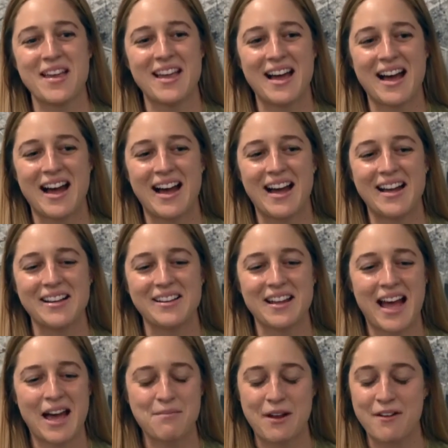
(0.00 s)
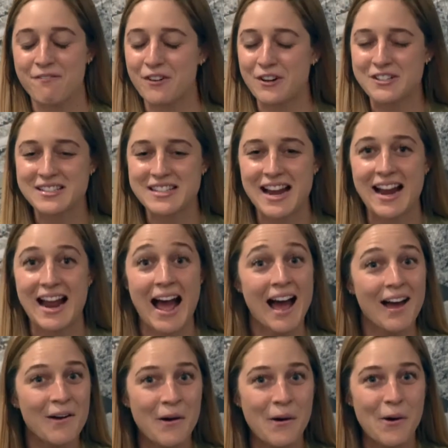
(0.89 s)
had my first day
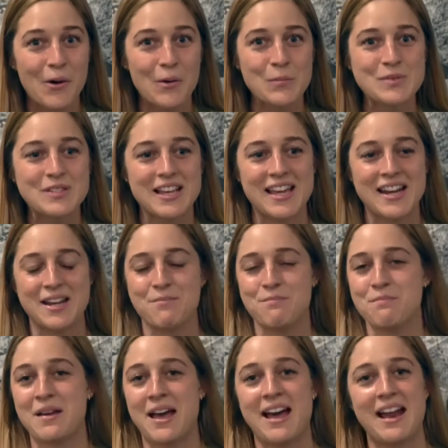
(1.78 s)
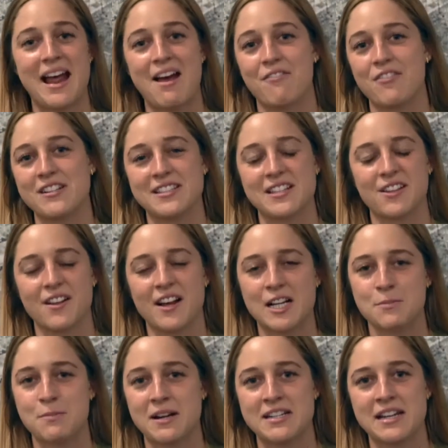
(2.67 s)
at Holmes, and it met every single
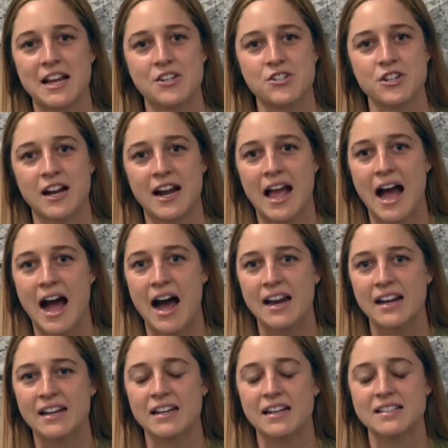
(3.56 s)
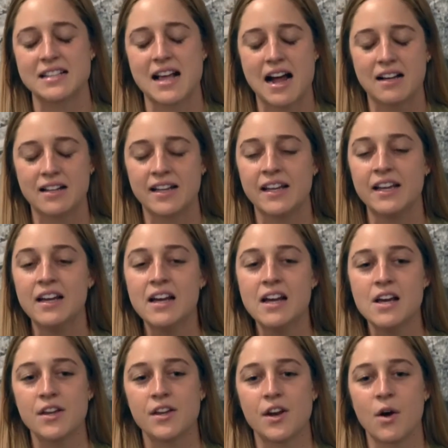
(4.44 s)
expectation I had, and exactly,
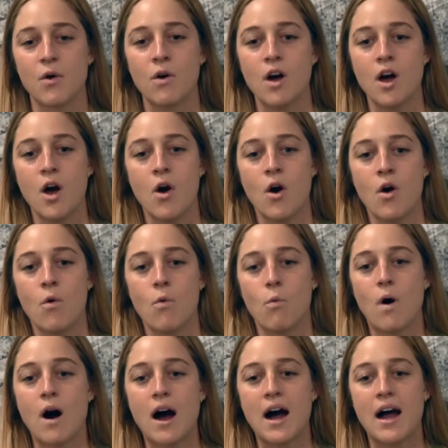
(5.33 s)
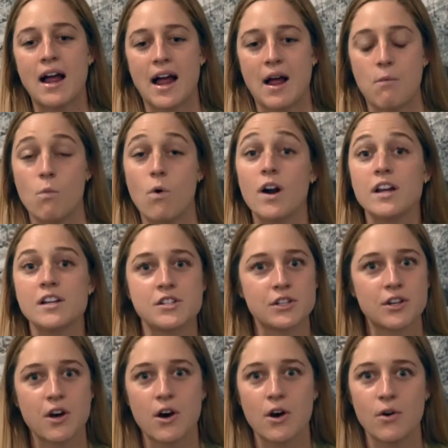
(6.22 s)
why I wanted to
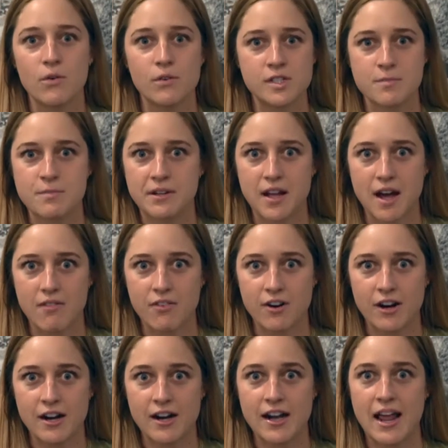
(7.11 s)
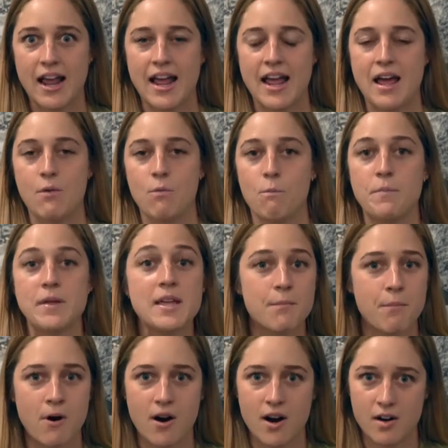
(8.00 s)
go to McGovern and be a
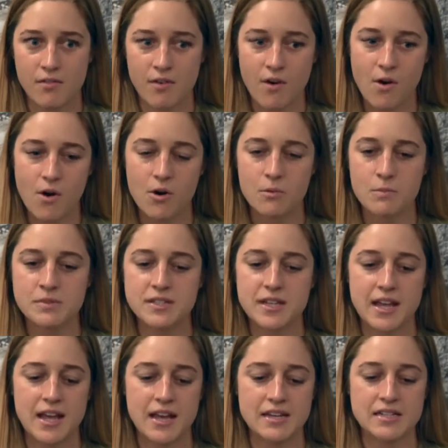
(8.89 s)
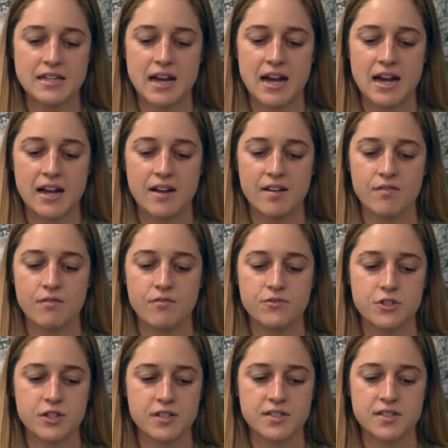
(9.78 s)
part of Holmes. And I've
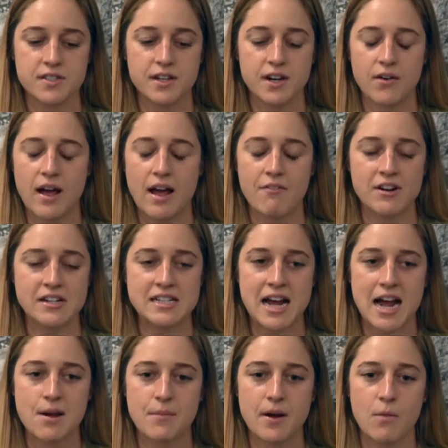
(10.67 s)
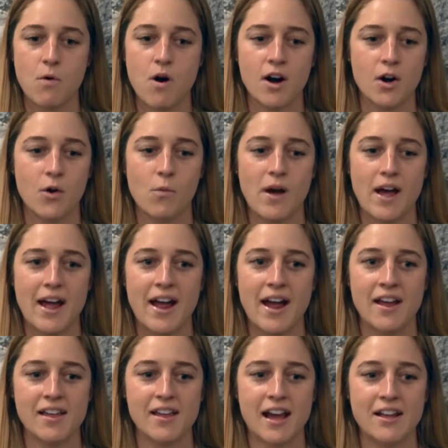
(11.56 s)
just, every time I walk
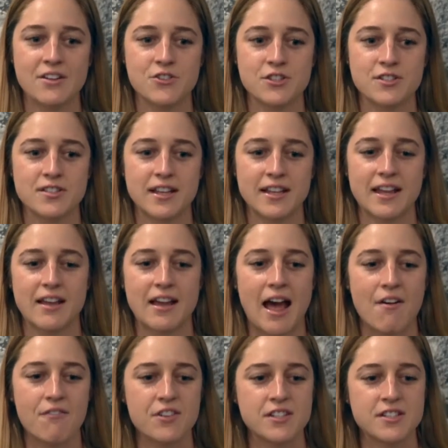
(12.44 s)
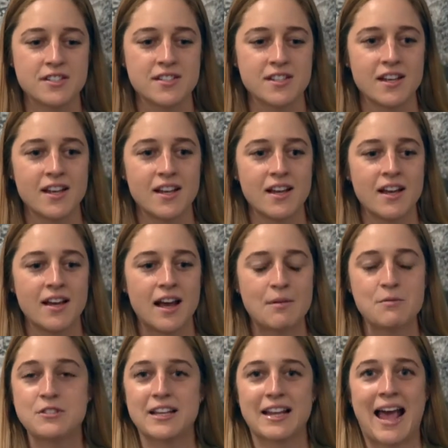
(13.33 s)
away, I just have this, I'm
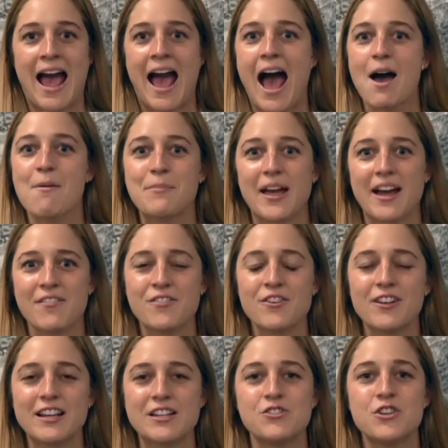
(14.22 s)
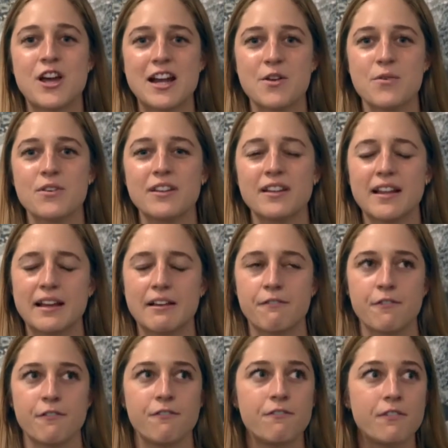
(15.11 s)
just happy. I feel genuinely
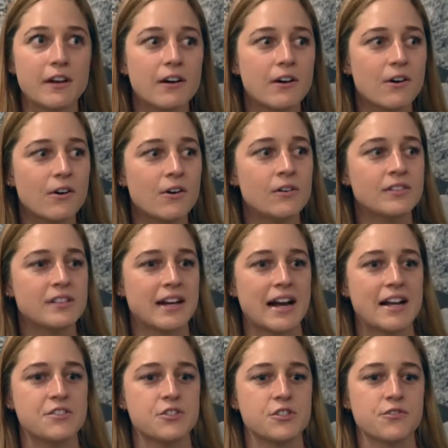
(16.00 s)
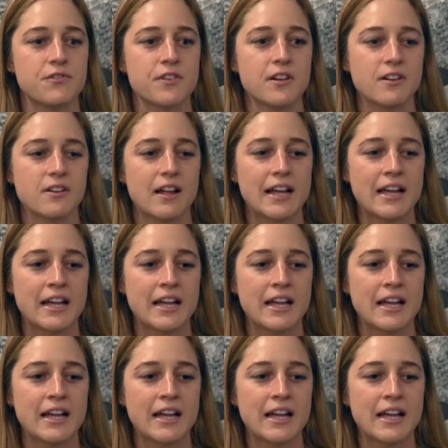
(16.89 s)
fulfilled, and I just feel